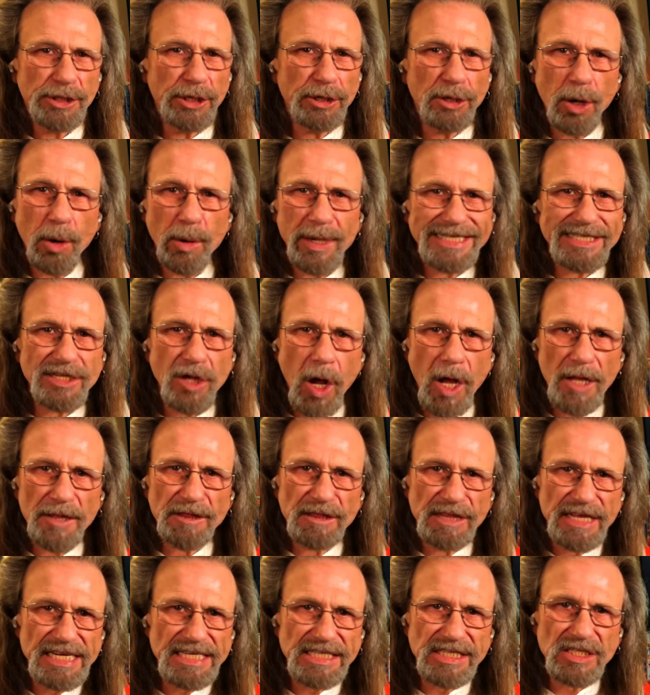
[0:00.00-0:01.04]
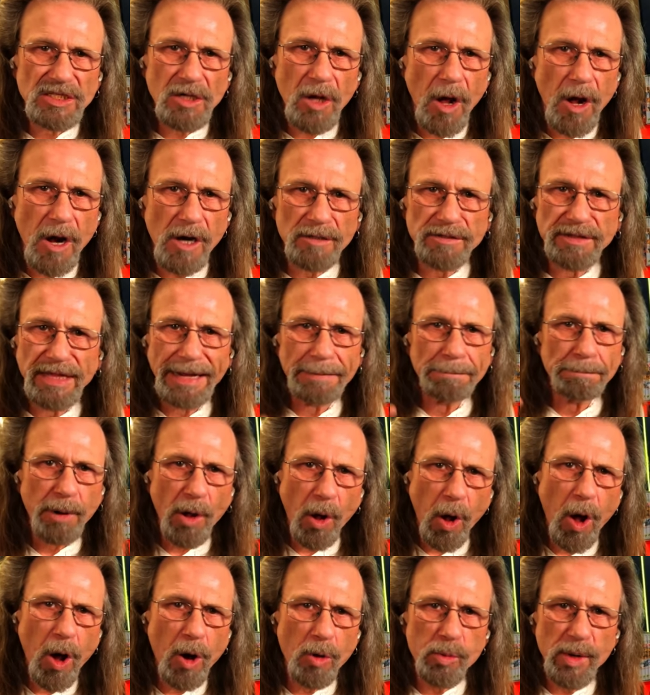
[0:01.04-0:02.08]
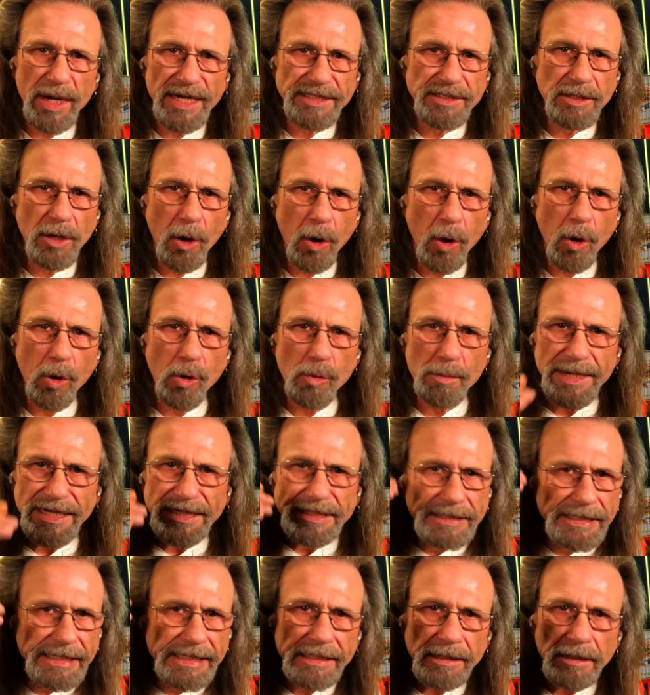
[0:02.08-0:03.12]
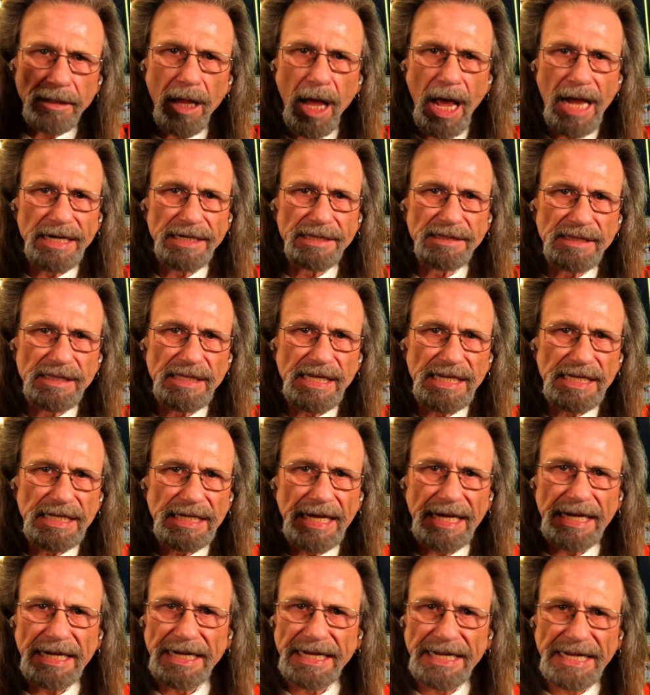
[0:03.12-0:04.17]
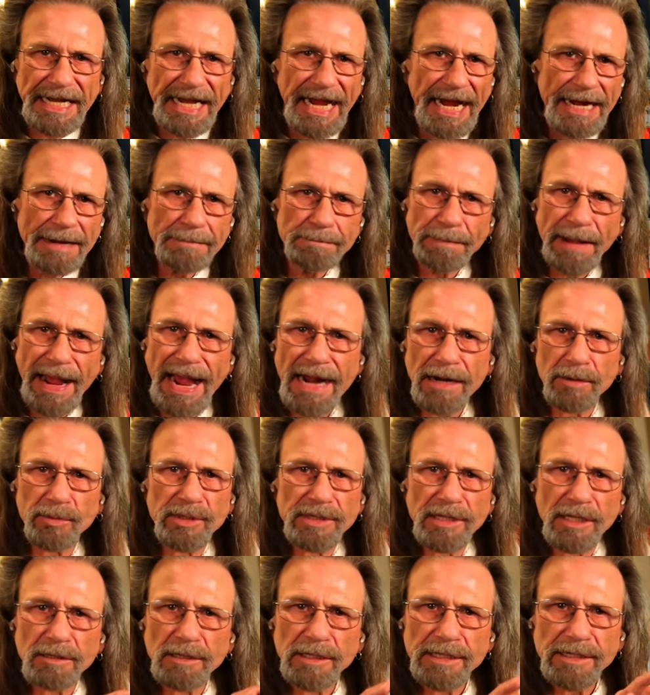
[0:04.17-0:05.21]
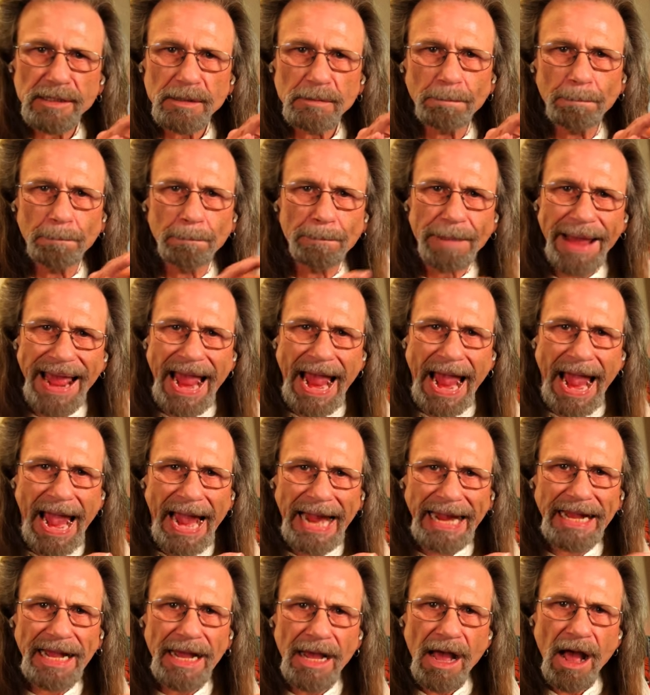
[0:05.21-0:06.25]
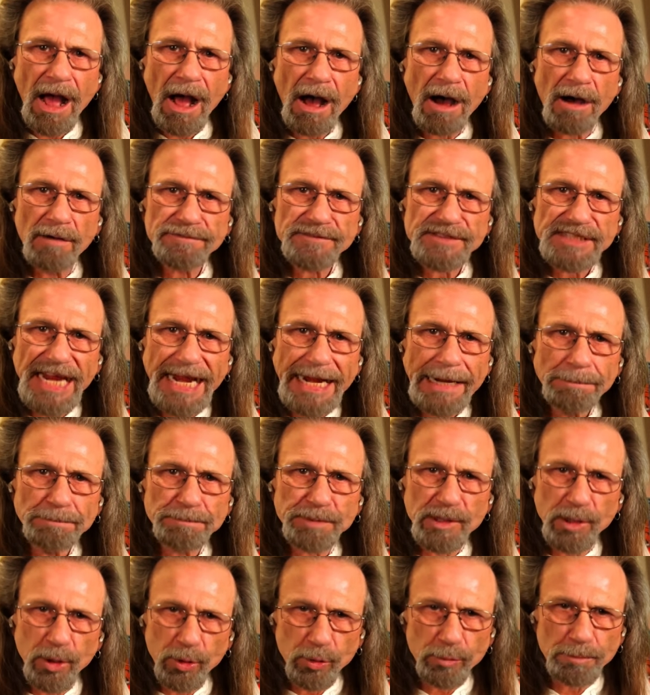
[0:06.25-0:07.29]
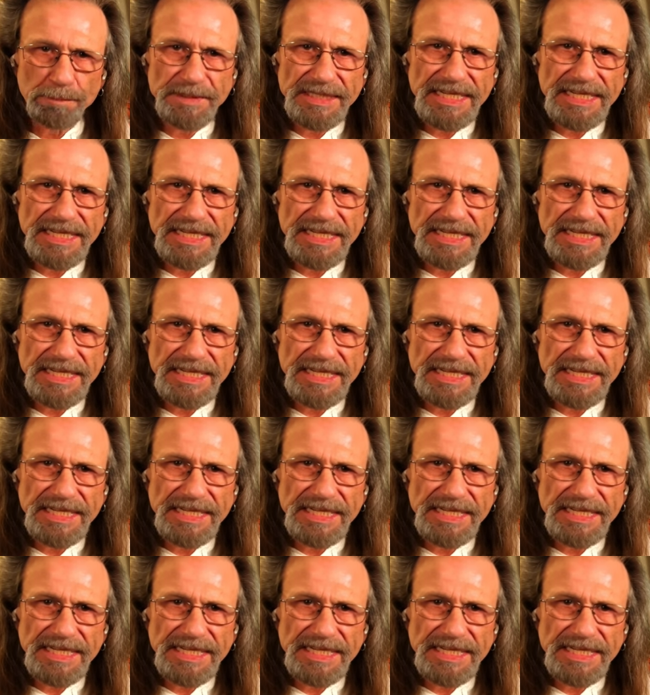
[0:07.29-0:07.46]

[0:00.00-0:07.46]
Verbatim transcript: know, it's on this song that Paul went home and did a lot of thinking and came back with a little bag of tape loops